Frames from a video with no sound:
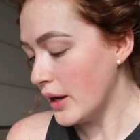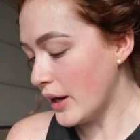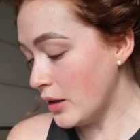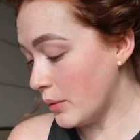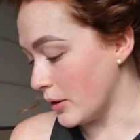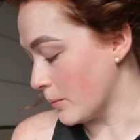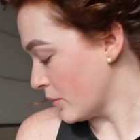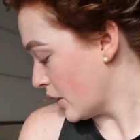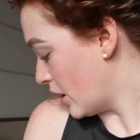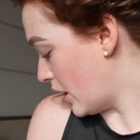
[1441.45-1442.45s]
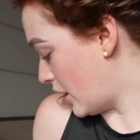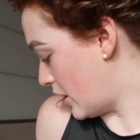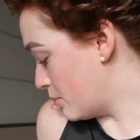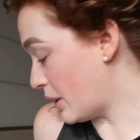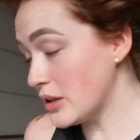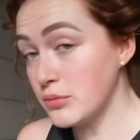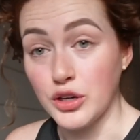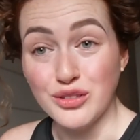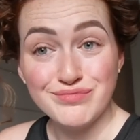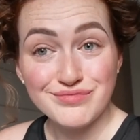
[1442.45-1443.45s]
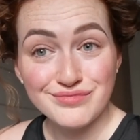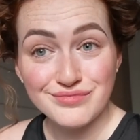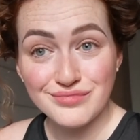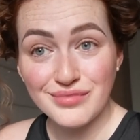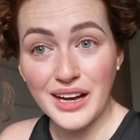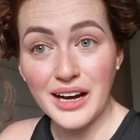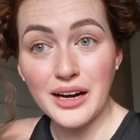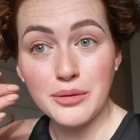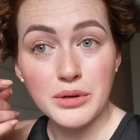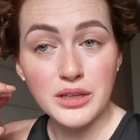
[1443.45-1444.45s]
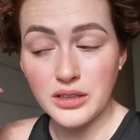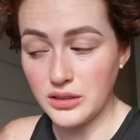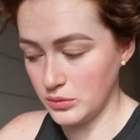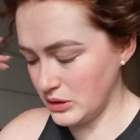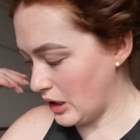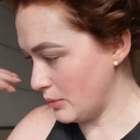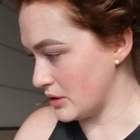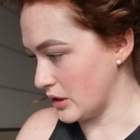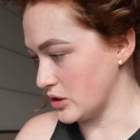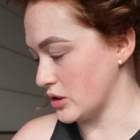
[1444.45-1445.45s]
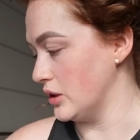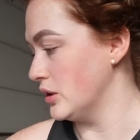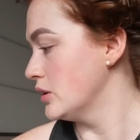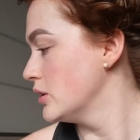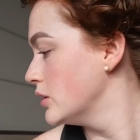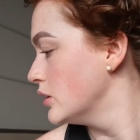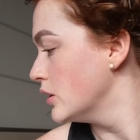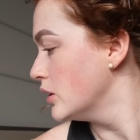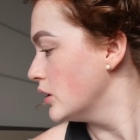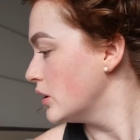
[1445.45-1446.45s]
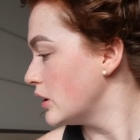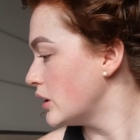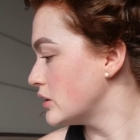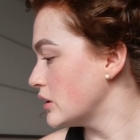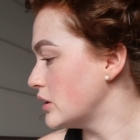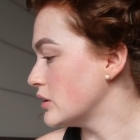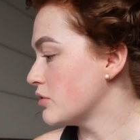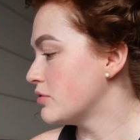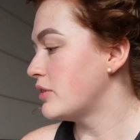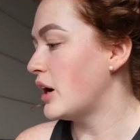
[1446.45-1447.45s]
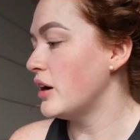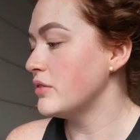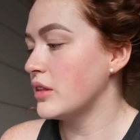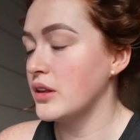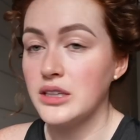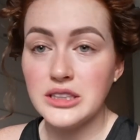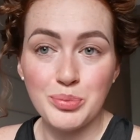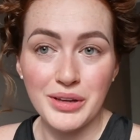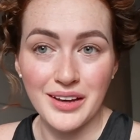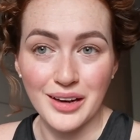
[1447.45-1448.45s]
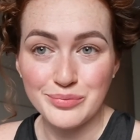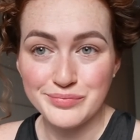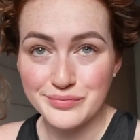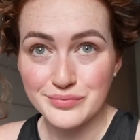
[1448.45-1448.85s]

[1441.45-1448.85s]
Anyway, I'm back in the room. What time is it actually? It is 5:30 p.m.